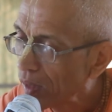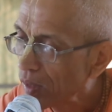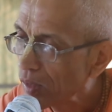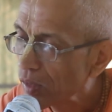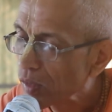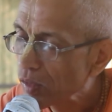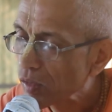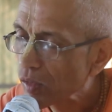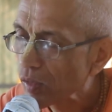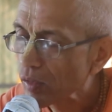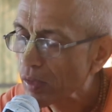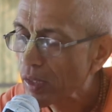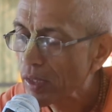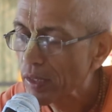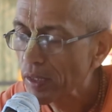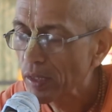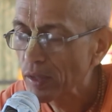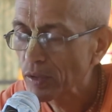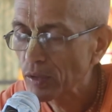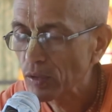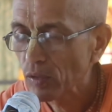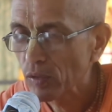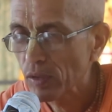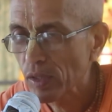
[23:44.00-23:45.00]
So then
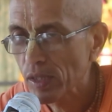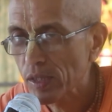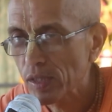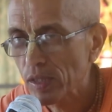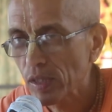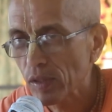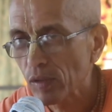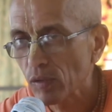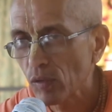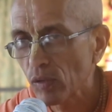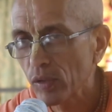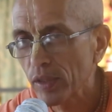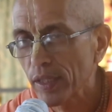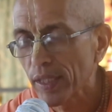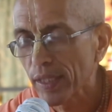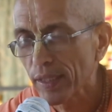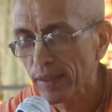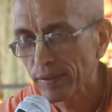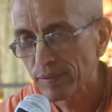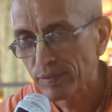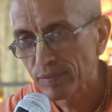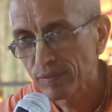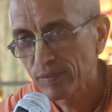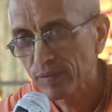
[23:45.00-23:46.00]
Yashoda said,
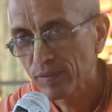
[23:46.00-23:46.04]
okay,